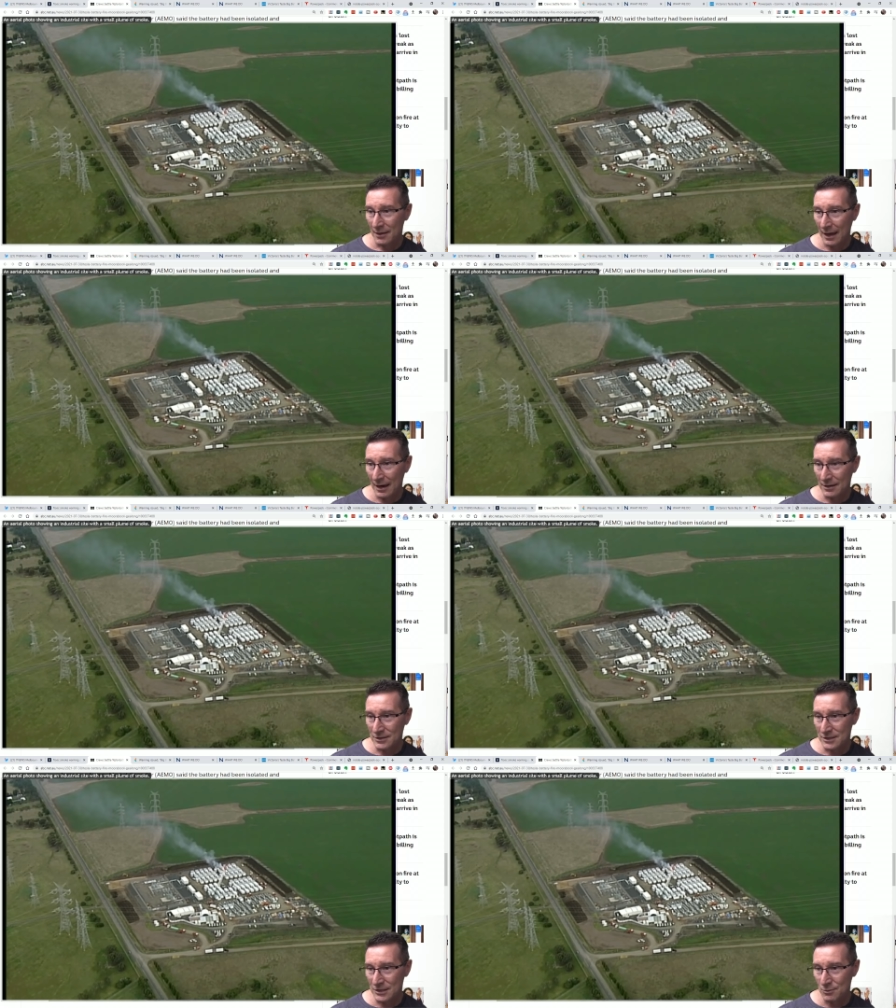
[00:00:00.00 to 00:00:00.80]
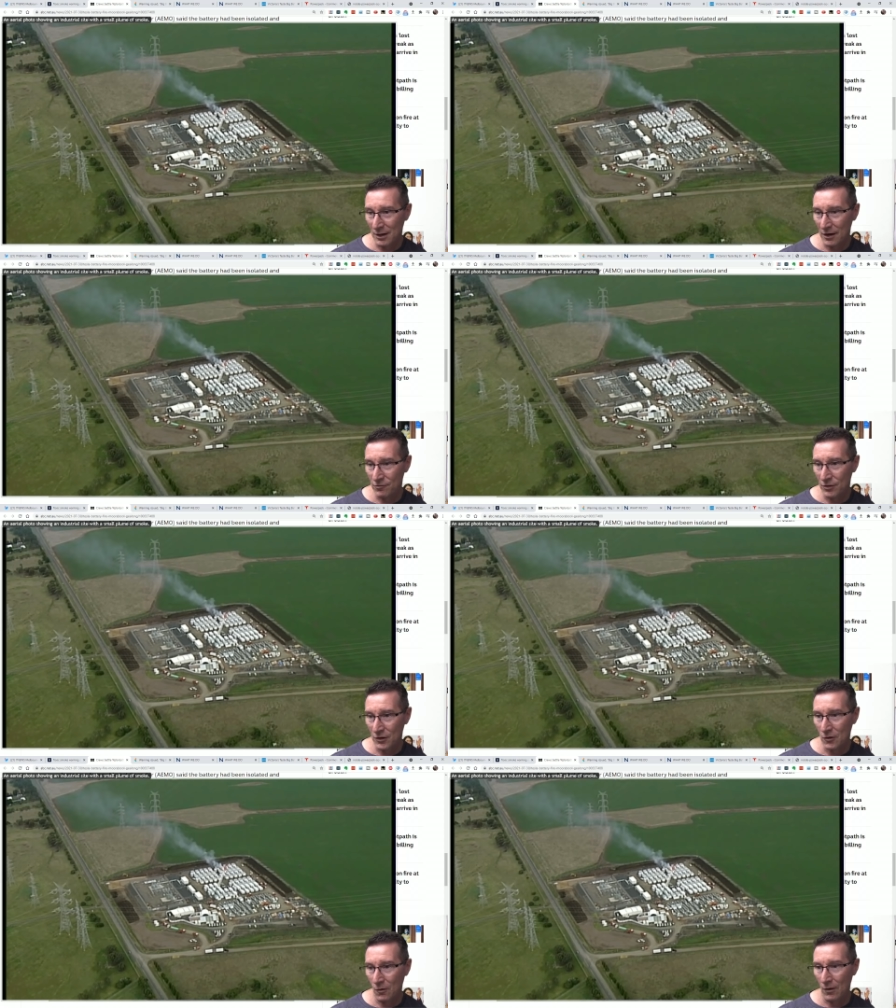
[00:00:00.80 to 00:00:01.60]
that it's this one over in the
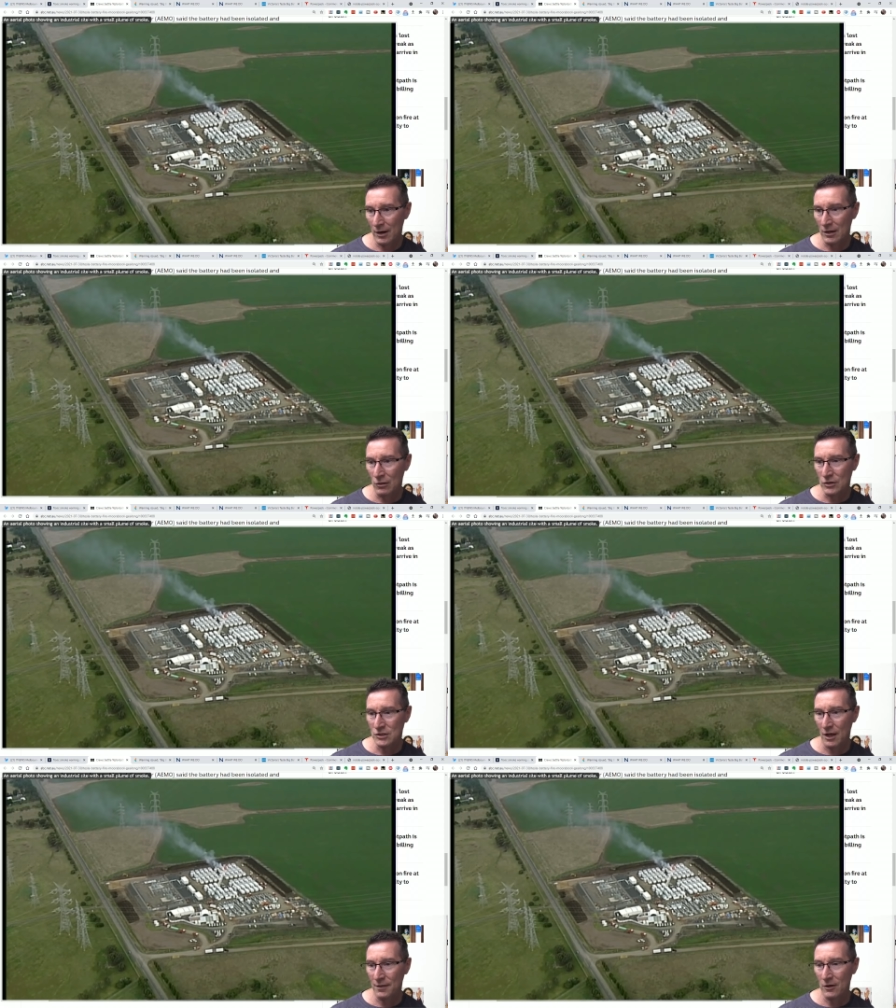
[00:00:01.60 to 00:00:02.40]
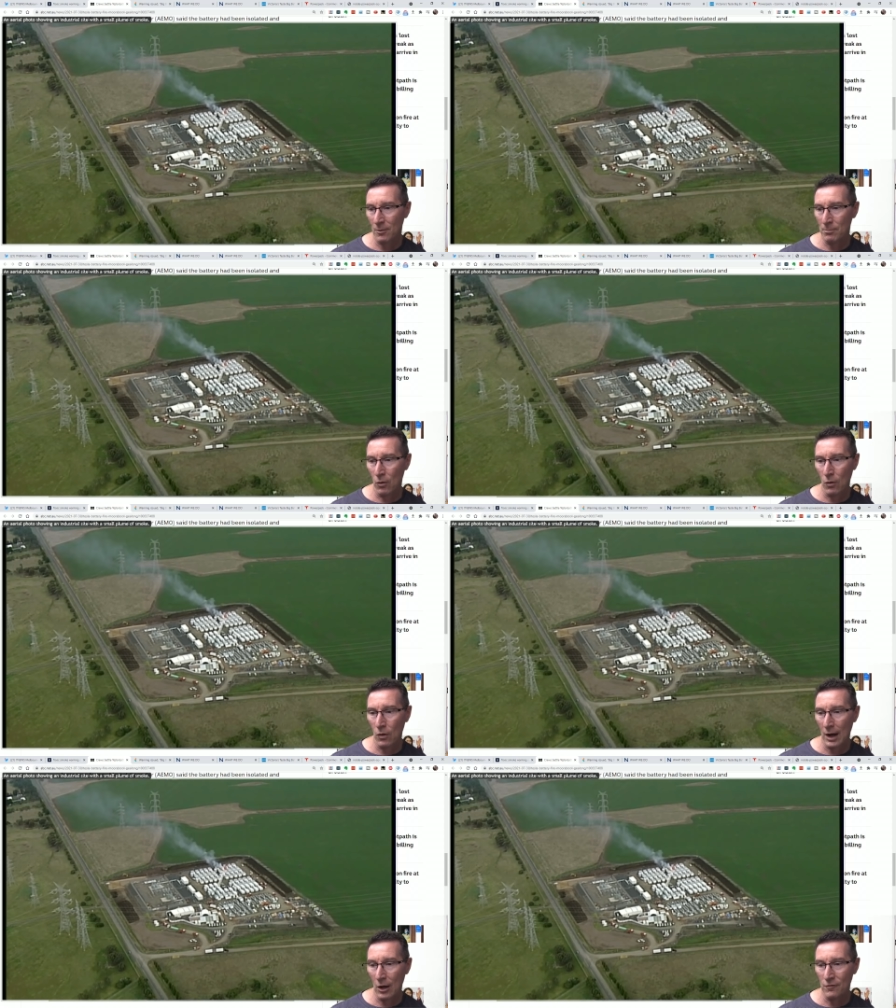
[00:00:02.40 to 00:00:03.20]
corner. It looks like they got
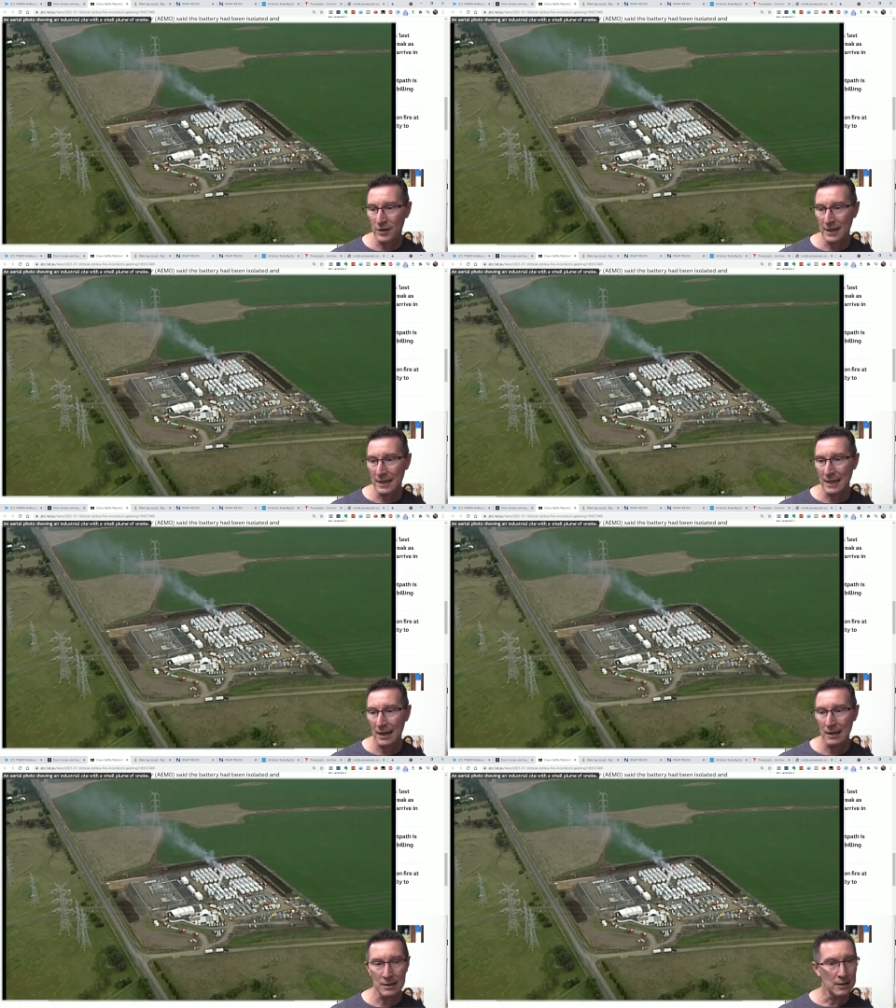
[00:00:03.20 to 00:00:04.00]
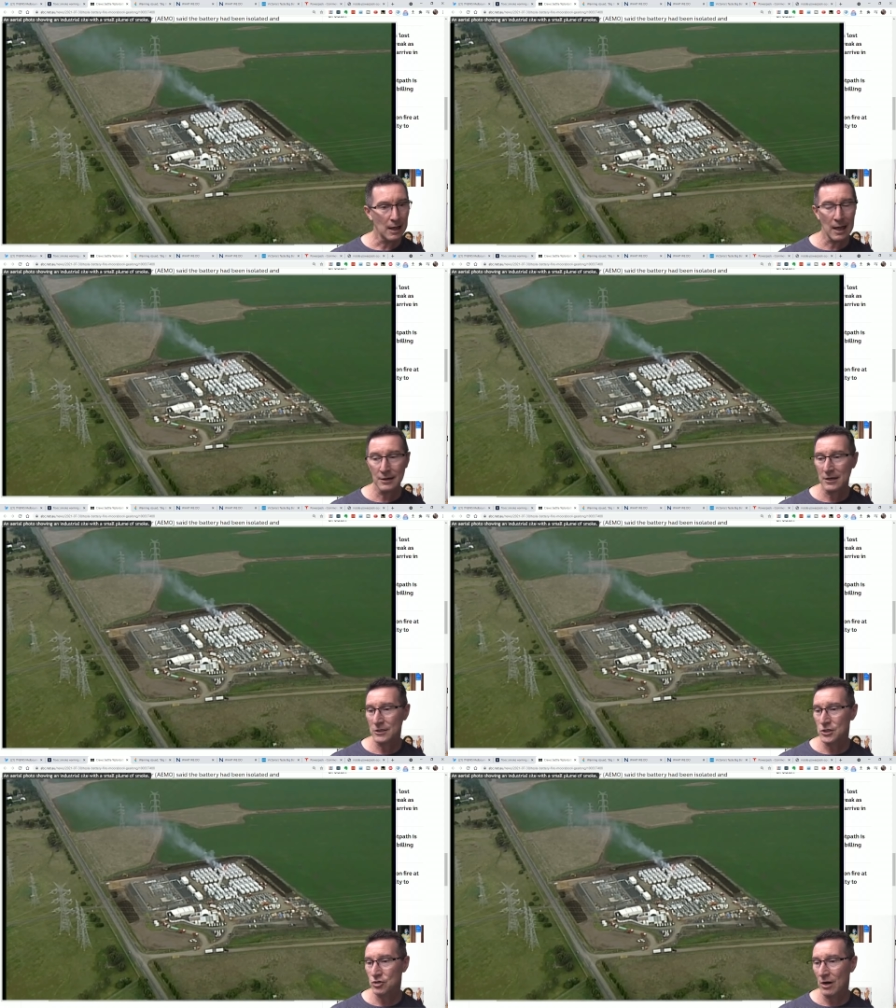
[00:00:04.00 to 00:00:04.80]
more over here under
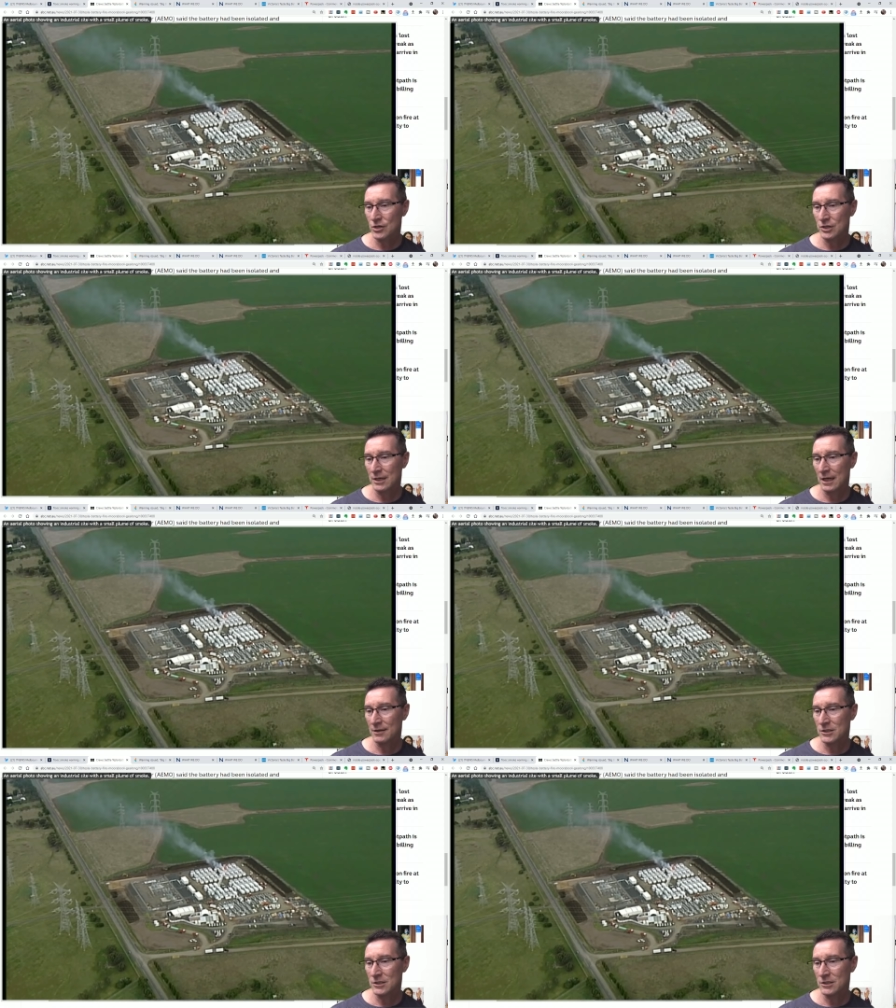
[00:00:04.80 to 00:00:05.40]
construction here.